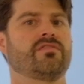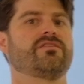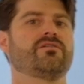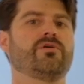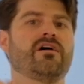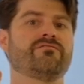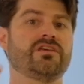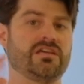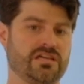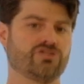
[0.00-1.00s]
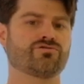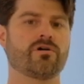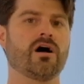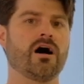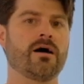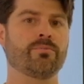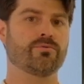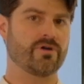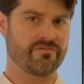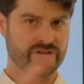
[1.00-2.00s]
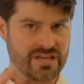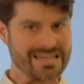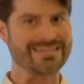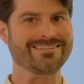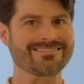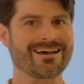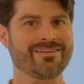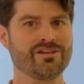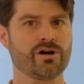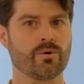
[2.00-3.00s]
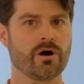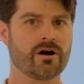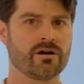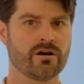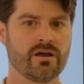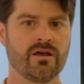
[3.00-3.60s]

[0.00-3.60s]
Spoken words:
Then we have the intra-op, or everything inside the OR.